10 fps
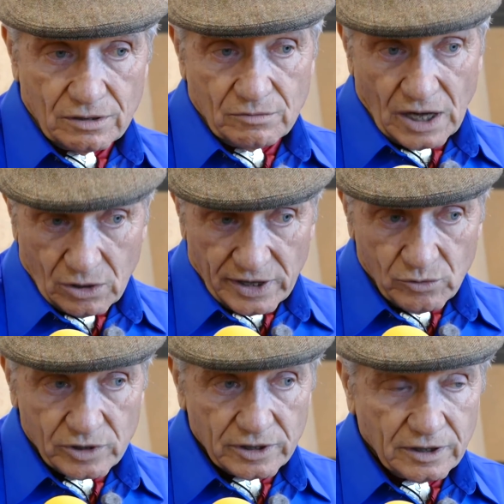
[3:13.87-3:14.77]
how I
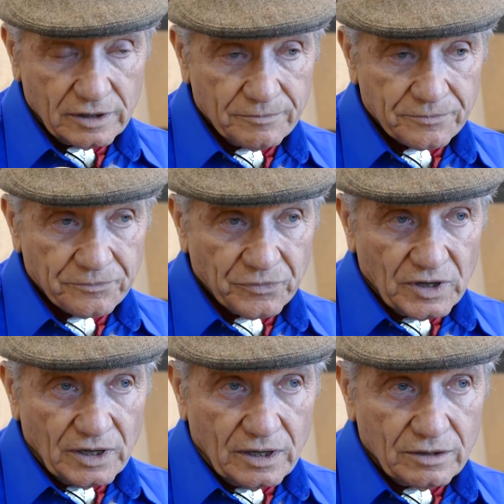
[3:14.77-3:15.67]
work.
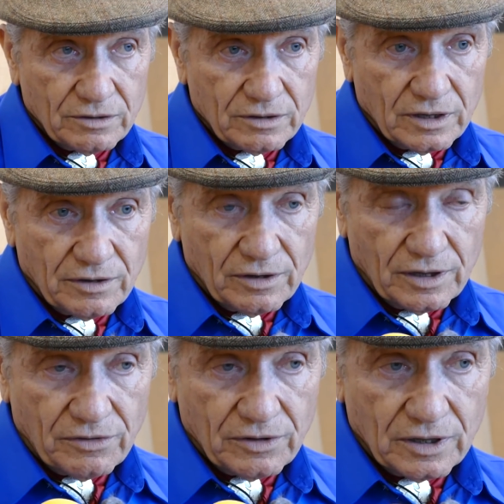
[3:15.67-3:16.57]
And
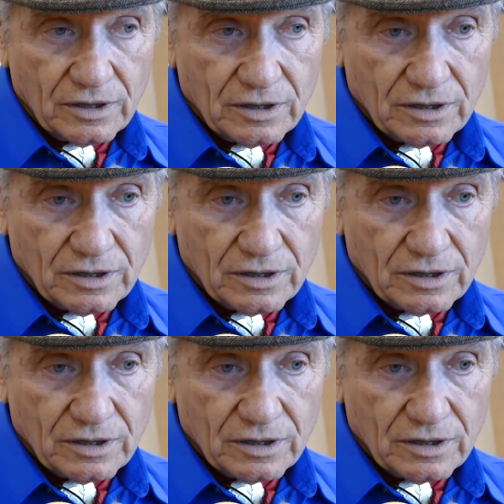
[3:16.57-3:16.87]
I think